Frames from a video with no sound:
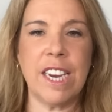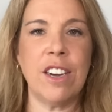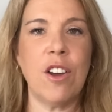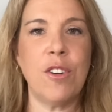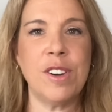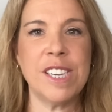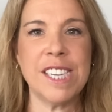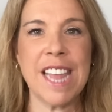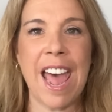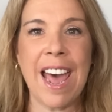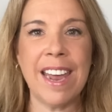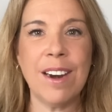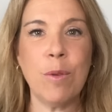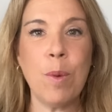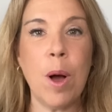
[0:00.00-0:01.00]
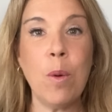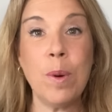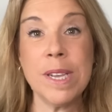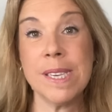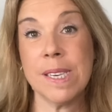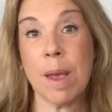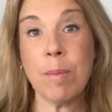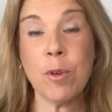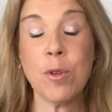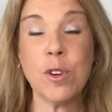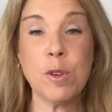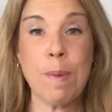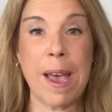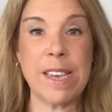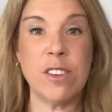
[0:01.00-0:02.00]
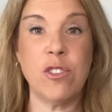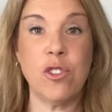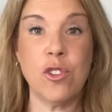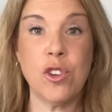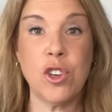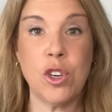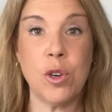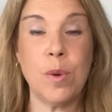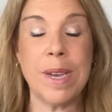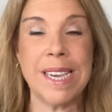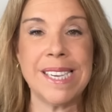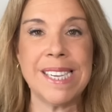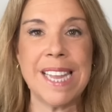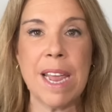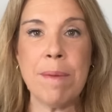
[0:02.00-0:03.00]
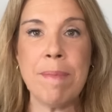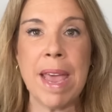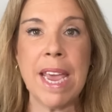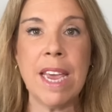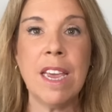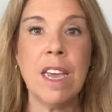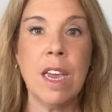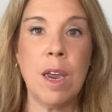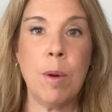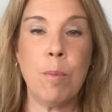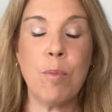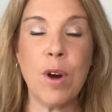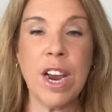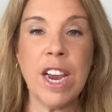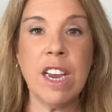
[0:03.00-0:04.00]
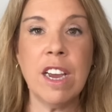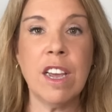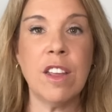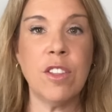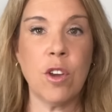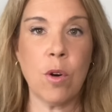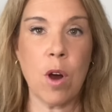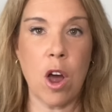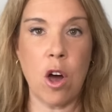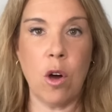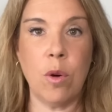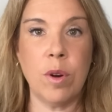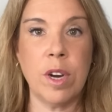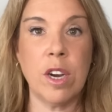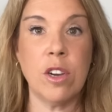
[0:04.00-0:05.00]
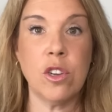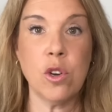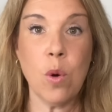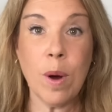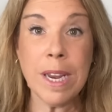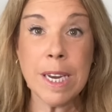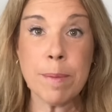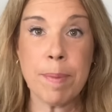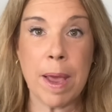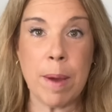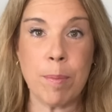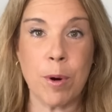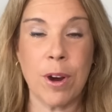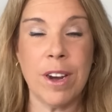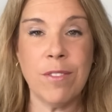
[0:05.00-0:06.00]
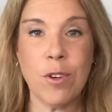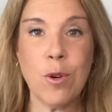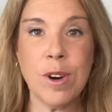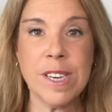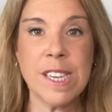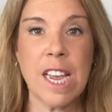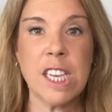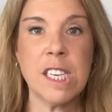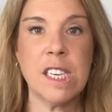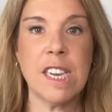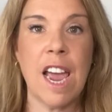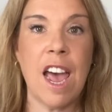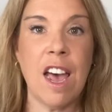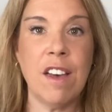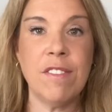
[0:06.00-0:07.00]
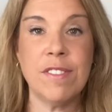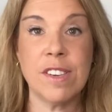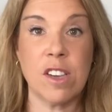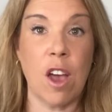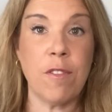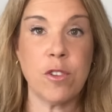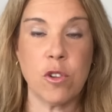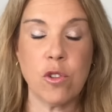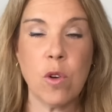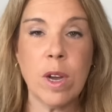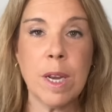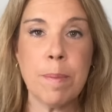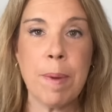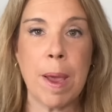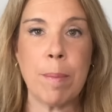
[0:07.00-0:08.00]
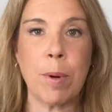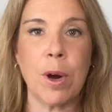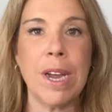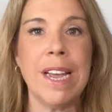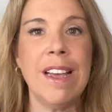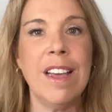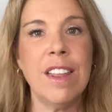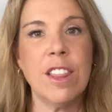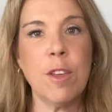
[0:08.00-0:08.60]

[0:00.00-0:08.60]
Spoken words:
noticed that. Well, what some cruise passengers do is they may bring their own toilet paper. And of course that's to have softer toilet paper. The